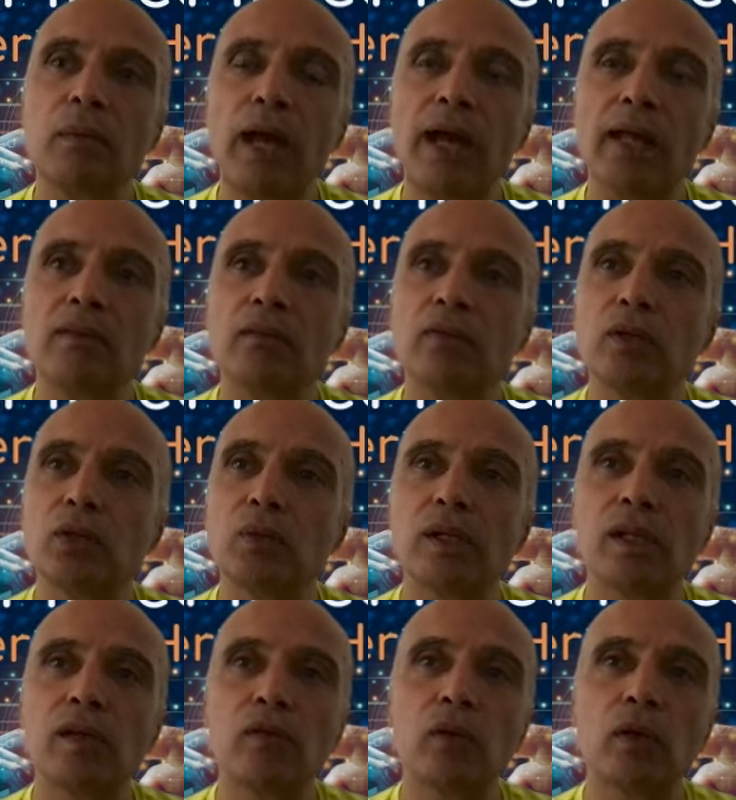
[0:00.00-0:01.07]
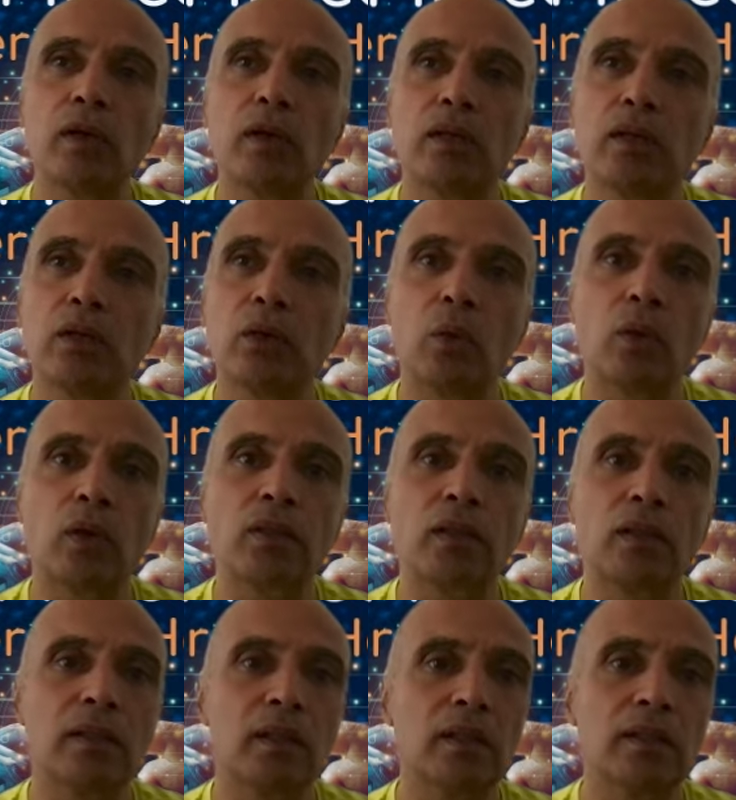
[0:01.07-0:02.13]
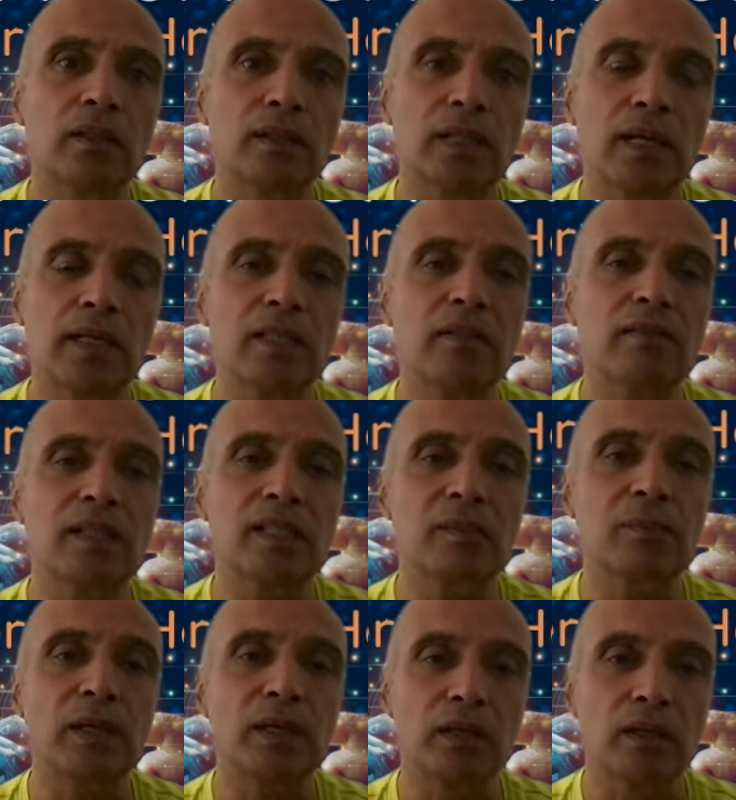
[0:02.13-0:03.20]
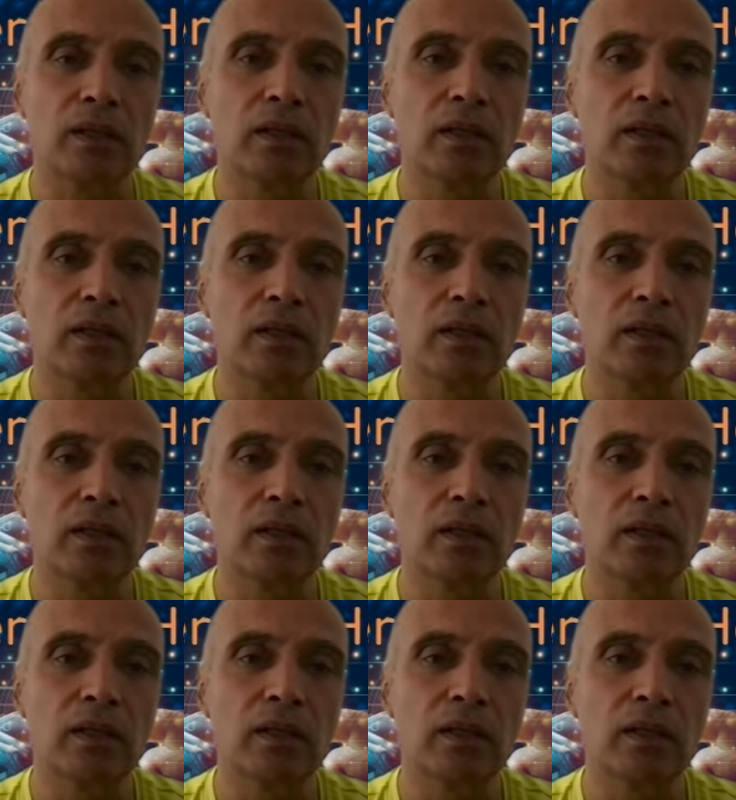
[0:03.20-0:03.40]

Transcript: plans which will give you a return over 30 years. That is investment.